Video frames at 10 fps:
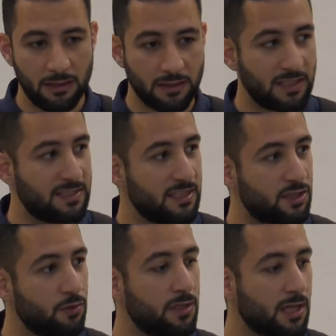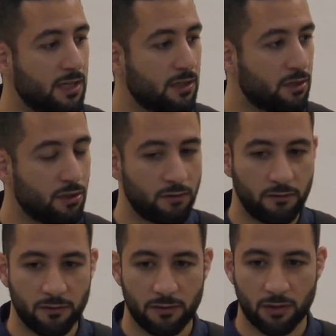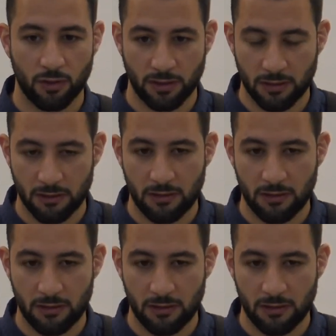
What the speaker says: This is the sunnah of God.